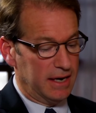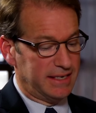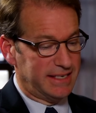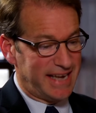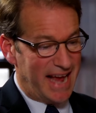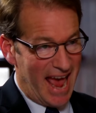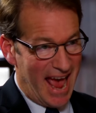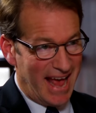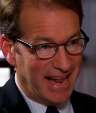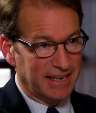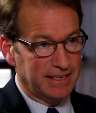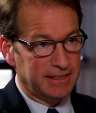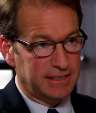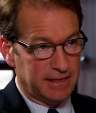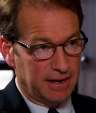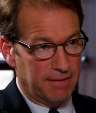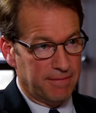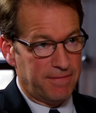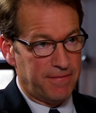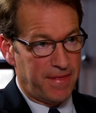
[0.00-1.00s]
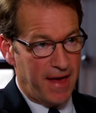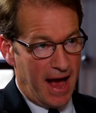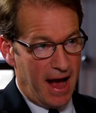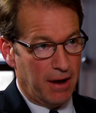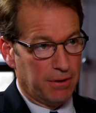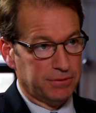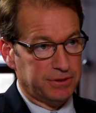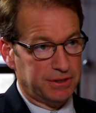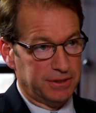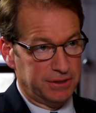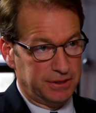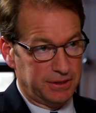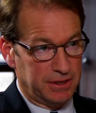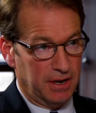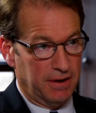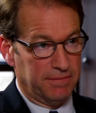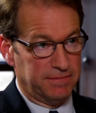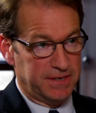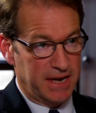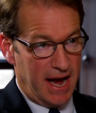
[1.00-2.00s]
tens of thousands
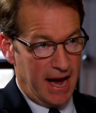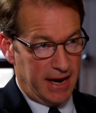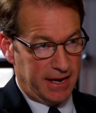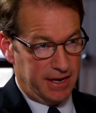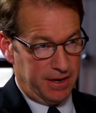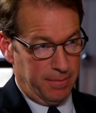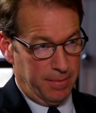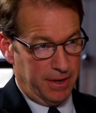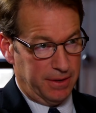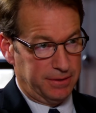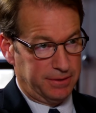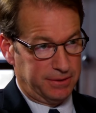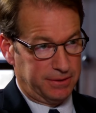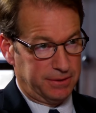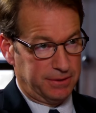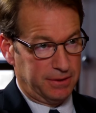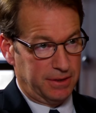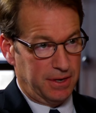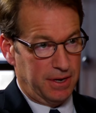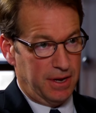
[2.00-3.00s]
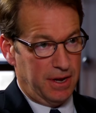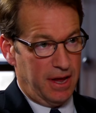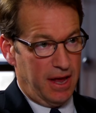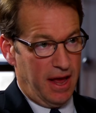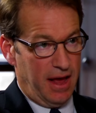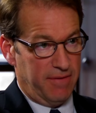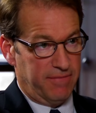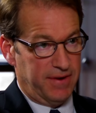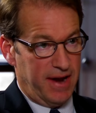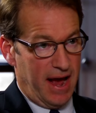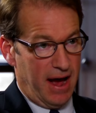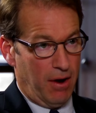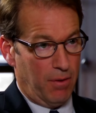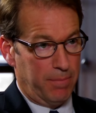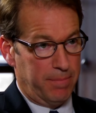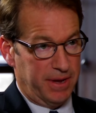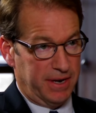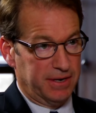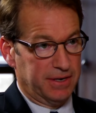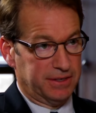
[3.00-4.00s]
of documents have now
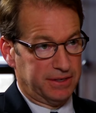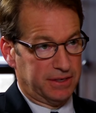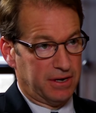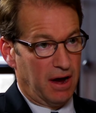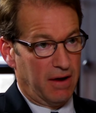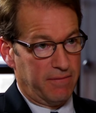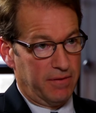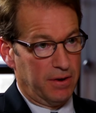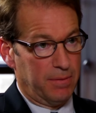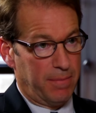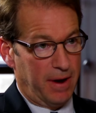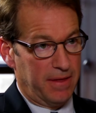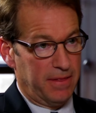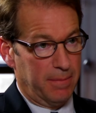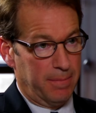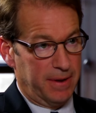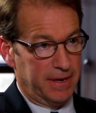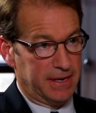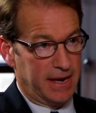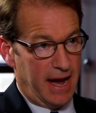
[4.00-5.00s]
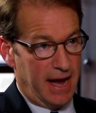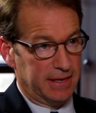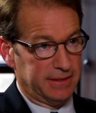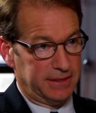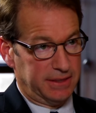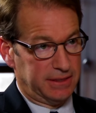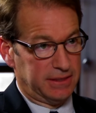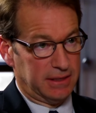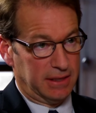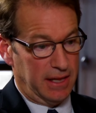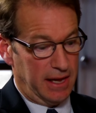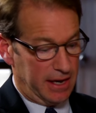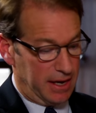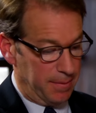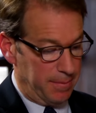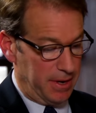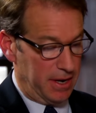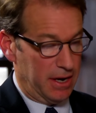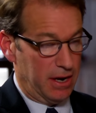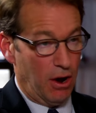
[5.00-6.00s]
been discovered by the Benghazi Select
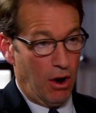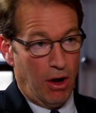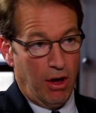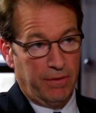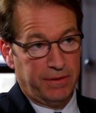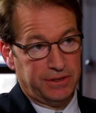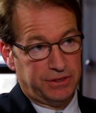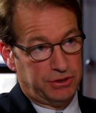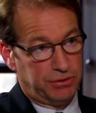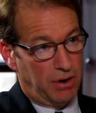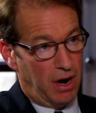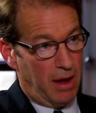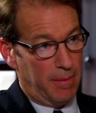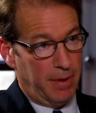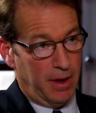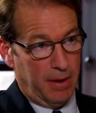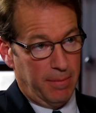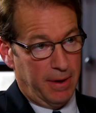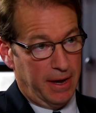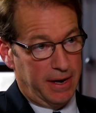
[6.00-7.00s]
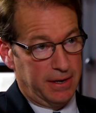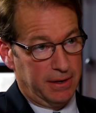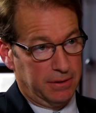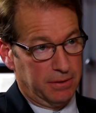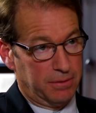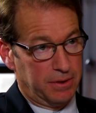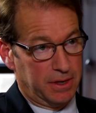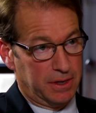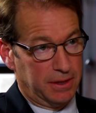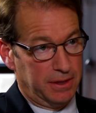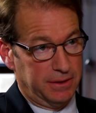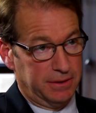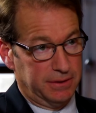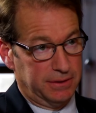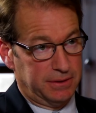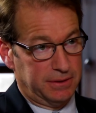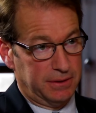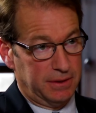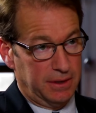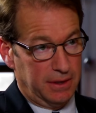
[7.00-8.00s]
Committee. All this drama about Hillary
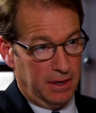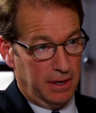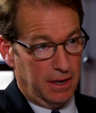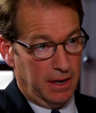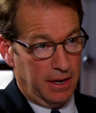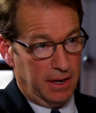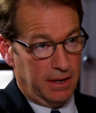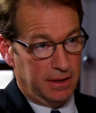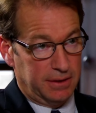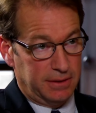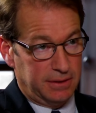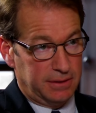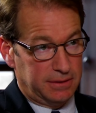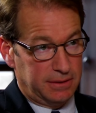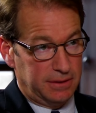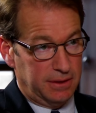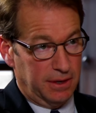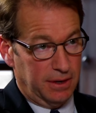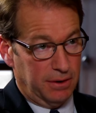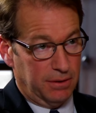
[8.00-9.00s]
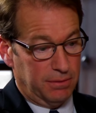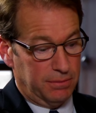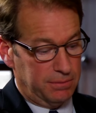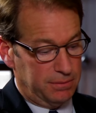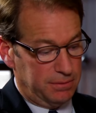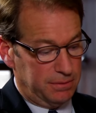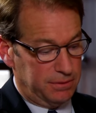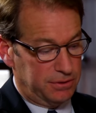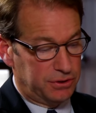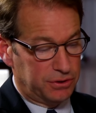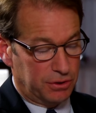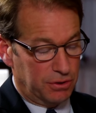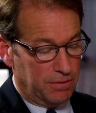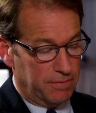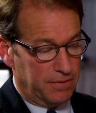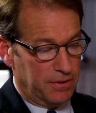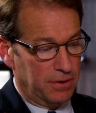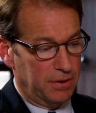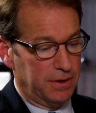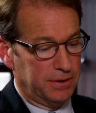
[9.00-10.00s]
Clinton's
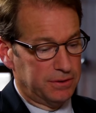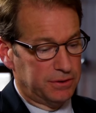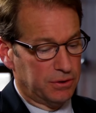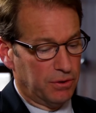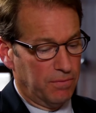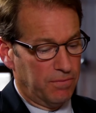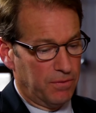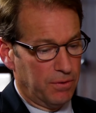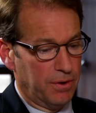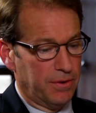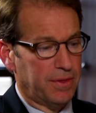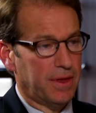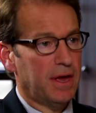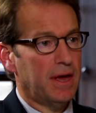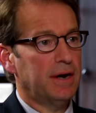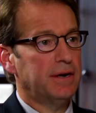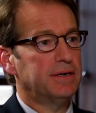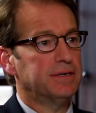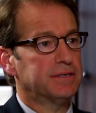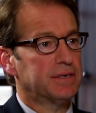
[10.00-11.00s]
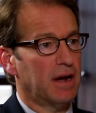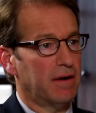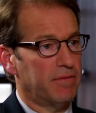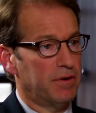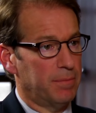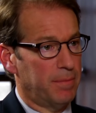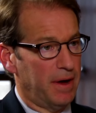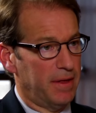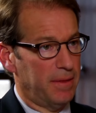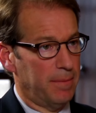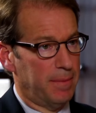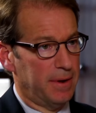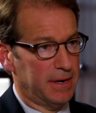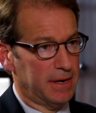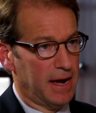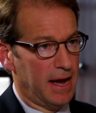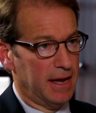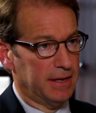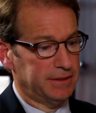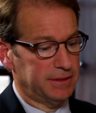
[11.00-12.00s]
server and so forth, discovered by the
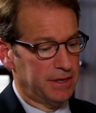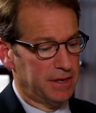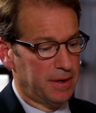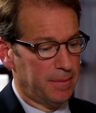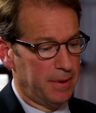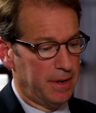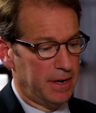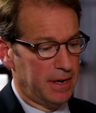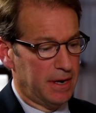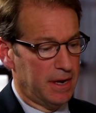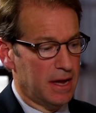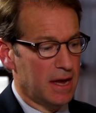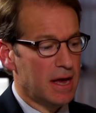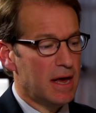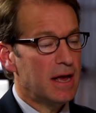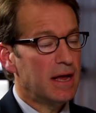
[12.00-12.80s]
Benghazi Committee.